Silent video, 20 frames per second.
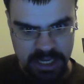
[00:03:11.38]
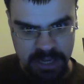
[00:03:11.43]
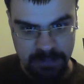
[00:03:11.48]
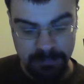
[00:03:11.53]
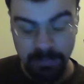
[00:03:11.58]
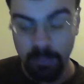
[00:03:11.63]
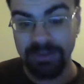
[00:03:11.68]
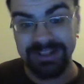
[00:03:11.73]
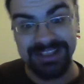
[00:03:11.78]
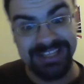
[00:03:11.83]

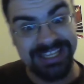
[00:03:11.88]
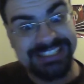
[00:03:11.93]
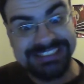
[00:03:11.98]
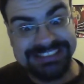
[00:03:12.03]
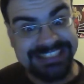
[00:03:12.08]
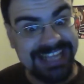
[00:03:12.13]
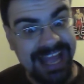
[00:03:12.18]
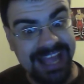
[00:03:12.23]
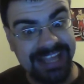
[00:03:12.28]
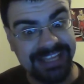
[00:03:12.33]
but what this
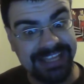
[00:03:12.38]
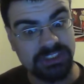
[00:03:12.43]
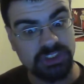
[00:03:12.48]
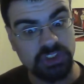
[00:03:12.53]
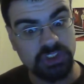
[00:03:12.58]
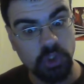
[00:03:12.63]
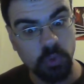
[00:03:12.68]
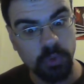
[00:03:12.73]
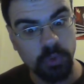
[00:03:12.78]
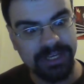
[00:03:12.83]
guy is
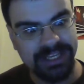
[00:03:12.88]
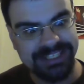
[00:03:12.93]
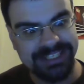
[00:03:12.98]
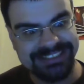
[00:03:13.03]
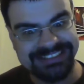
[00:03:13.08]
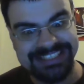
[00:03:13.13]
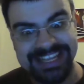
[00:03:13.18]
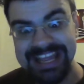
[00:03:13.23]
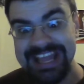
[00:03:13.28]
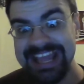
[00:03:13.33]
doing
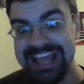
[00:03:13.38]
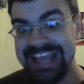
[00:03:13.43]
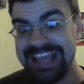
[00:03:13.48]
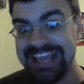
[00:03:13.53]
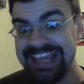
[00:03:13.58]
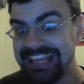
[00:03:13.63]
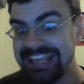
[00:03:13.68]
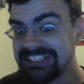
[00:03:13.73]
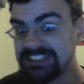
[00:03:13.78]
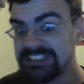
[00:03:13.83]
is
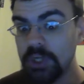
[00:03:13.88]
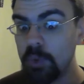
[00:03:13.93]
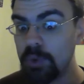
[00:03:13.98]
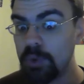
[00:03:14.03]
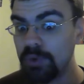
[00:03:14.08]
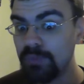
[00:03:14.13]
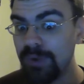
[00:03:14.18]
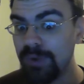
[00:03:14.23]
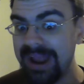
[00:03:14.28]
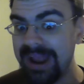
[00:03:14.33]
he's
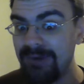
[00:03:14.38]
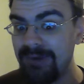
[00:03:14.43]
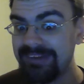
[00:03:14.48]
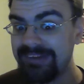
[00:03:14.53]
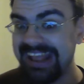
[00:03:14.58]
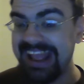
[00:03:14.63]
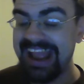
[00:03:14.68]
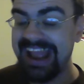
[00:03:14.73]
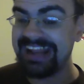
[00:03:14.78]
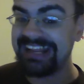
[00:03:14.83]
going around
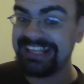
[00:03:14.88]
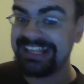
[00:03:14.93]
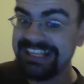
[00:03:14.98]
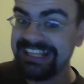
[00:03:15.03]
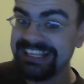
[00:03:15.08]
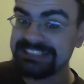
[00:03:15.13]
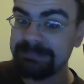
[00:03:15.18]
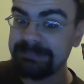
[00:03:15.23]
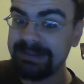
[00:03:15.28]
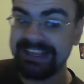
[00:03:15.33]
and
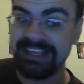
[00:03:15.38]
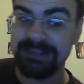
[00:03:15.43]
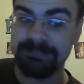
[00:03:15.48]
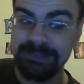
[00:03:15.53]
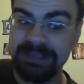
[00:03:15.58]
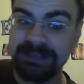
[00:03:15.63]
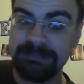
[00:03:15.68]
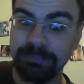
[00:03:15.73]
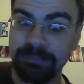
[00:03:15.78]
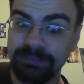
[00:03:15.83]
he's making
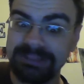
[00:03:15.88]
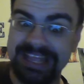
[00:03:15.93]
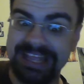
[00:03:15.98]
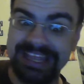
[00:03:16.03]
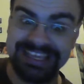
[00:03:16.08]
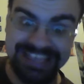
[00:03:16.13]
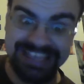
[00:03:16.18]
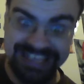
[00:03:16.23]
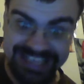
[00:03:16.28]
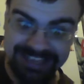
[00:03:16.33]
people
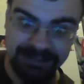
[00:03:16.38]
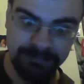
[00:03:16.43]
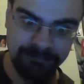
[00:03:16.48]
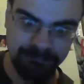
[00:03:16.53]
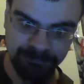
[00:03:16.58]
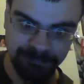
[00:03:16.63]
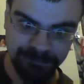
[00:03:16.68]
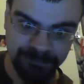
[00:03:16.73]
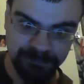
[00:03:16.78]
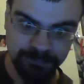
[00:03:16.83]
like him,
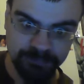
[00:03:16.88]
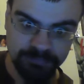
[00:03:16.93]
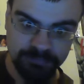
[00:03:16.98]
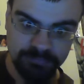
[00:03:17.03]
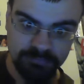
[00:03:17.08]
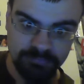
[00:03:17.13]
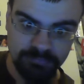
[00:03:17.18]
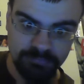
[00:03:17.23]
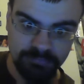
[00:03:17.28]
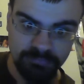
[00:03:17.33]

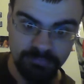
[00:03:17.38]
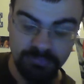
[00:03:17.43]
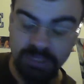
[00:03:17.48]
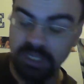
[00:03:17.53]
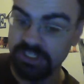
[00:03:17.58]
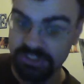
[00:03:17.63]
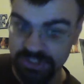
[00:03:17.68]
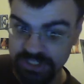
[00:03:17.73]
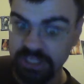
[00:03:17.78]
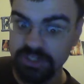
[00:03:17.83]

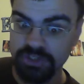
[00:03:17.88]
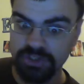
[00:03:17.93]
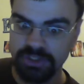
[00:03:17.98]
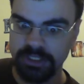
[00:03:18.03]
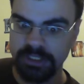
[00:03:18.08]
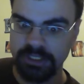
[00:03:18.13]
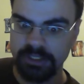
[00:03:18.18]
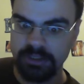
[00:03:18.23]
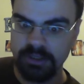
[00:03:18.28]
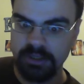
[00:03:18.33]
essentially.
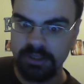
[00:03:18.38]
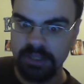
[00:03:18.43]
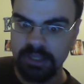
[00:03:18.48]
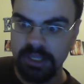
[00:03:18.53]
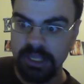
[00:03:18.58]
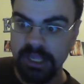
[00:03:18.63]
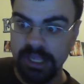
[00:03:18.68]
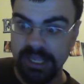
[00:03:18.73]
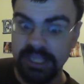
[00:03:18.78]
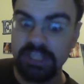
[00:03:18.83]

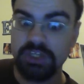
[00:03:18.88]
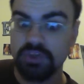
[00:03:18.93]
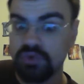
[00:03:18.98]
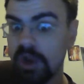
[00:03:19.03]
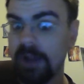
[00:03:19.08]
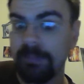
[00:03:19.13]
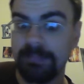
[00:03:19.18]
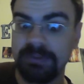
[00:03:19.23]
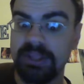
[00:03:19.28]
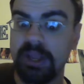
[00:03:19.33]
He's
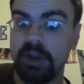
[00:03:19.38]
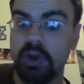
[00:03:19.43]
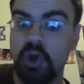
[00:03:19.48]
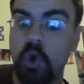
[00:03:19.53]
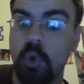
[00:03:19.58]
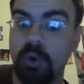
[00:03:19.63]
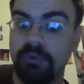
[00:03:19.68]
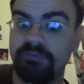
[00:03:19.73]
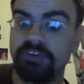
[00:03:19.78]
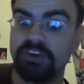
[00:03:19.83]
dropping their
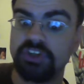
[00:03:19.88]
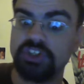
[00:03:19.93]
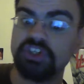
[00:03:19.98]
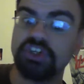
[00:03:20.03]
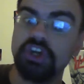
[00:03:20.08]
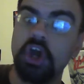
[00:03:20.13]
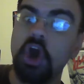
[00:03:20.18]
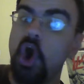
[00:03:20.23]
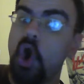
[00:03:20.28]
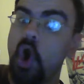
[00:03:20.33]

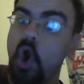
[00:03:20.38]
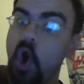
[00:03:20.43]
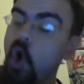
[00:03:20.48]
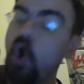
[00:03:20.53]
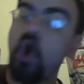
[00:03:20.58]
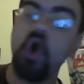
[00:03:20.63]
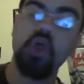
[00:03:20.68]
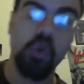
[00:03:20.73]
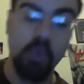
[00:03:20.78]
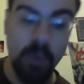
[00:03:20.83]
coefficient
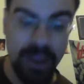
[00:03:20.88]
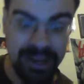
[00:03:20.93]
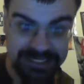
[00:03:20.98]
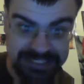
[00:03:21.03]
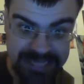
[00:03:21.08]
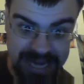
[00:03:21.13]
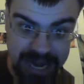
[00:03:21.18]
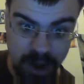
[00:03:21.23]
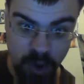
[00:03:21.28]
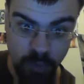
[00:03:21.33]
all the way
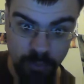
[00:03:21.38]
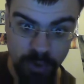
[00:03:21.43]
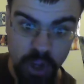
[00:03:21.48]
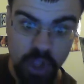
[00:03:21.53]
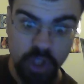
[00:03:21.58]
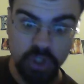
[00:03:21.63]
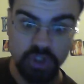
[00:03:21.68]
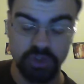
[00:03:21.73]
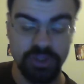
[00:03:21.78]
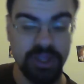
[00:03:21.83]
down,
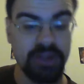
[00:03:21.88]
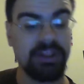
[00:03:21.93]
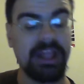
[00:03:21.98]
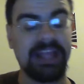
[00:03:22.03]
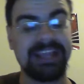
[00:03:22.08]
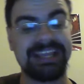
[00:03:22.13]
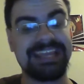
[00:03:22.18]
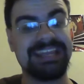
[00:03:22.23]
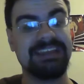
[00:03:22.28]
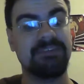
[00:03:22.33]
so they're
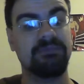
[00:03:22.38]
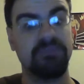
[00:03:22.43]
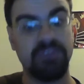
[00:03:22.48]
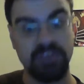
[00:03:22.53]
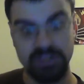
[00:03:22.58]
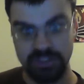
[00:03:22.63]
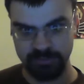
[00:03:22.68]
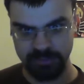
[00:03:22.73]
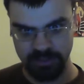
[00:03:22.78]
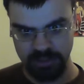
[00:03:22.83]
like
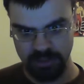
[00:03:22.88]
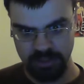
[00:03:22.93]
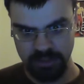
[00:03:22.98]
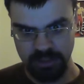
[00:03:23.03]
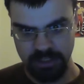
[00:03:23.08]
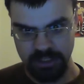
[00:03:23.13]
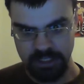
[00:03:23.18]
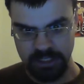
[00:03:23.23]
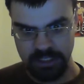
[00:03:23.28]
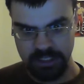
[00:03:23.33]
invisible.
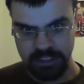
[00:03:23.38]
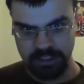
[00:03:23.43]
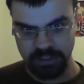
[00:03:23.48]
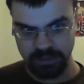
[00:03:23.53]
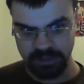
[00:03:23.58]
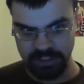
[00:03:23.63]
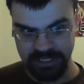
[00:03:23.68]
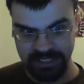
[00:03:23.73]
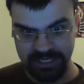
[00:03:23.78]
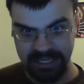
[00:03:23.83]
So
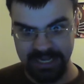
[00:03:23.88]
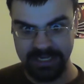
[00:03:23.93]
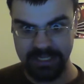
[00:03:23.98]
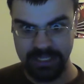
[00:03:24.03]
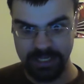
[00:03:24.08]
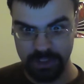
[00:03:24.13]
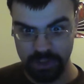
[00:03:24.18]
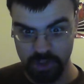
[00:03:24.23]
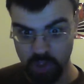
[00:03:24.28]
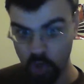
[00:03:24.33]
he's like getting
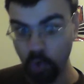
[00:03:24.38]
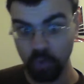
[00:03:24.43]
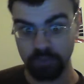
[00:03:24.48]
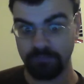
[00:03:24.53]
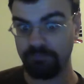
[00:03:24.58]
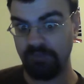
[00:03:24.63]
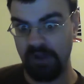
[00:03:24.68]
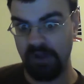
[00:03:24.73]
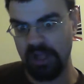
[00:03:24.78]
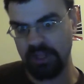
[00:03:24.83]
like a cult
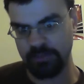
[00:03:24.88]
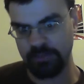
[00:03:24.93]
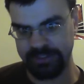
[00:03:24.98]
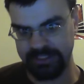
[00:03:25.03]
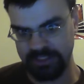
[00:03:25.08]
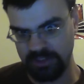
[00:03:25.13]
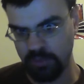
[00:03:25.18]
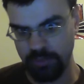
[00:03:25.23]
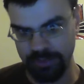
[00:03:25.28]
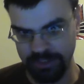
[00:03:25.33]

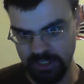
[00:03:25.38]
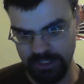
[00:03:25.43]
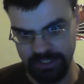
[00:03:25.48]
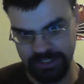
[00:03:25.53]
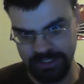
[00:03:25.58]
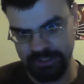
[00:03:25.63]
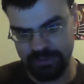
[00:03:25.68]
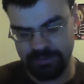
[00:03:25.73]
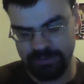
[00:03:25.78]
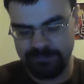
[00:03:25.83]
following going on
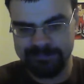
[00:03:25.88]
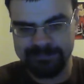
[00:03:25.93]
here.